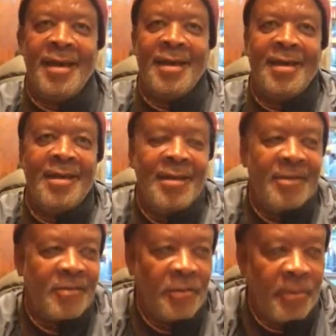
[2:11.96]
Yeah.
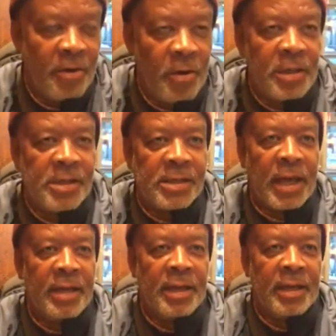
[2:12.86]
So we gone
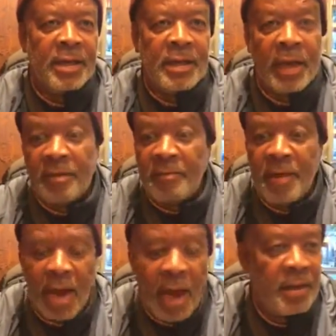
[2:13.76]
inside there, and he gets
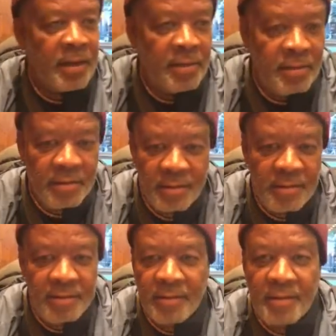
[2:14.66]
behind
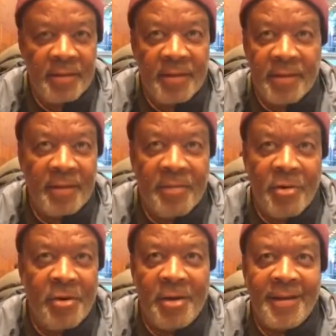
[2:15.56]
the
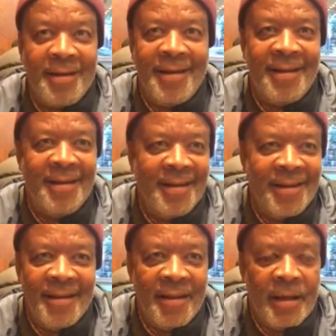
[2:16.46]
board.
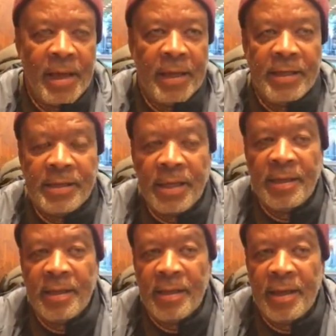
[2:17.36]
And he said,
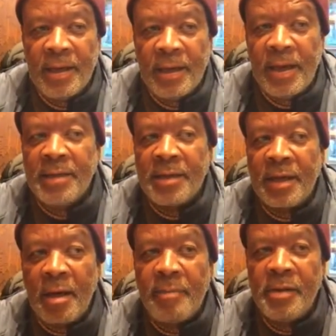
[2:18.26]
here's a
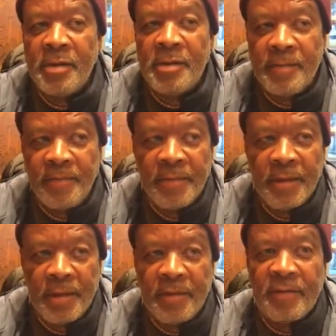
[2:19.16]
couple...
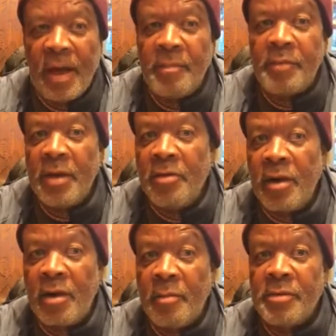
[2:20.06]
He said, I'll play you
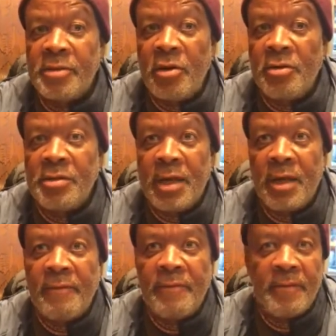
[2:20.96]
a couple songs
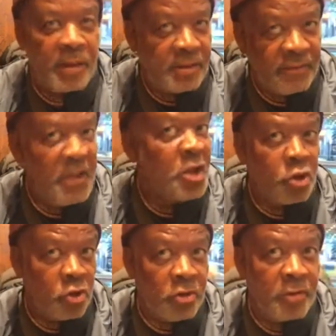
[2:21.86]
that's finished.
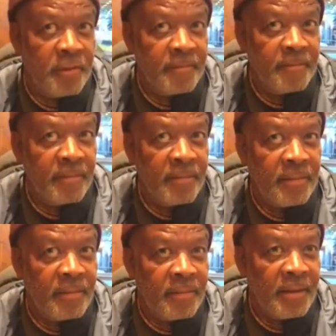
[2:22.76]

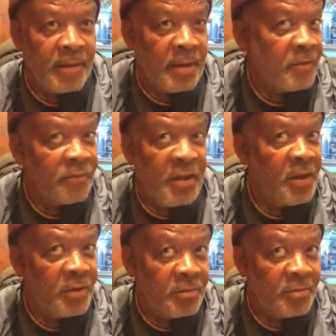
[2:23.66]
That's
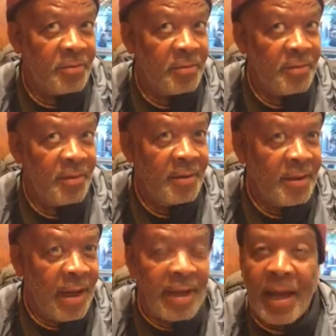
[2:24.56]
finished.
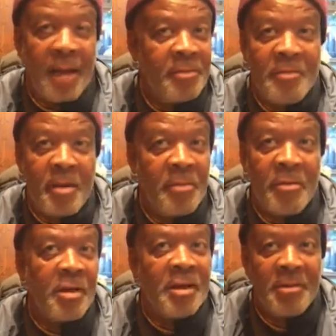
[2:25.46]
I can't remember
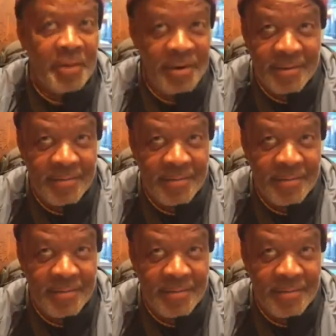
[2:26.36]
what they were.